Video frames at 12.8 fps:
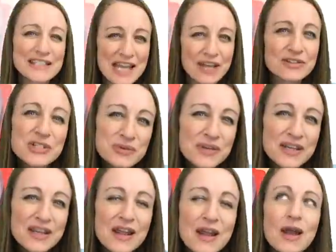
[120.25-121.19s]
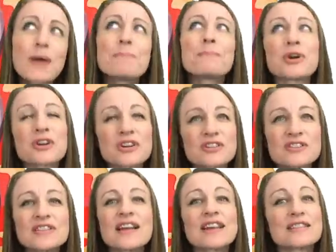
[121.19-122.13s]
down to it,
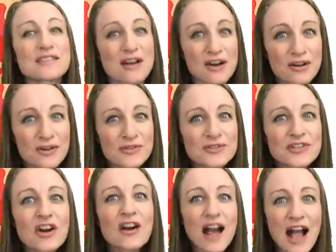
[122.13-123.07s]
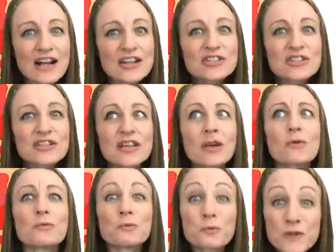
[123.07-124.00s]
burgers and tacos are actually
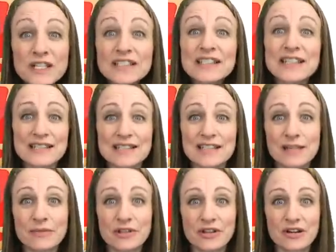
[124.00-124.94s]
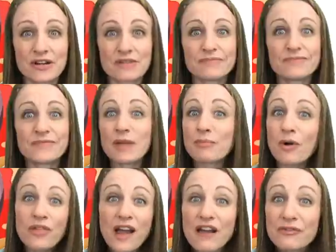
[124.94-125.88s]
really similar. They
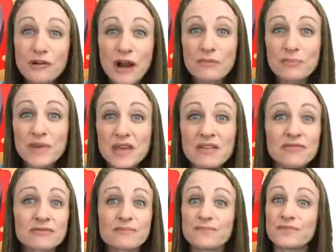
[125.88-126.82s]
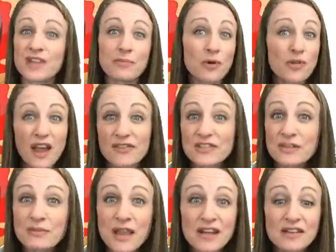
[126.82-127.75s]
both have ground beef, they both have
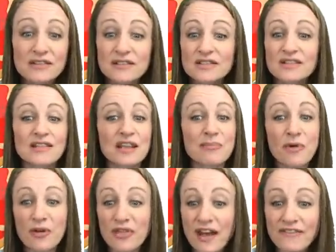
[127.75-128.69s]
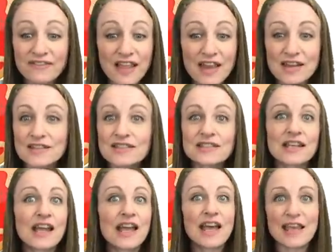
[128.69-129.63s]
tomatoes, they both have lettuce,
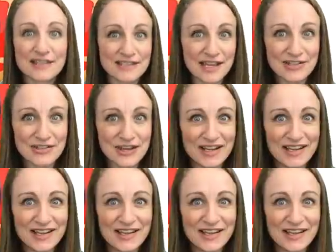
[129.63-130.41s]
etc.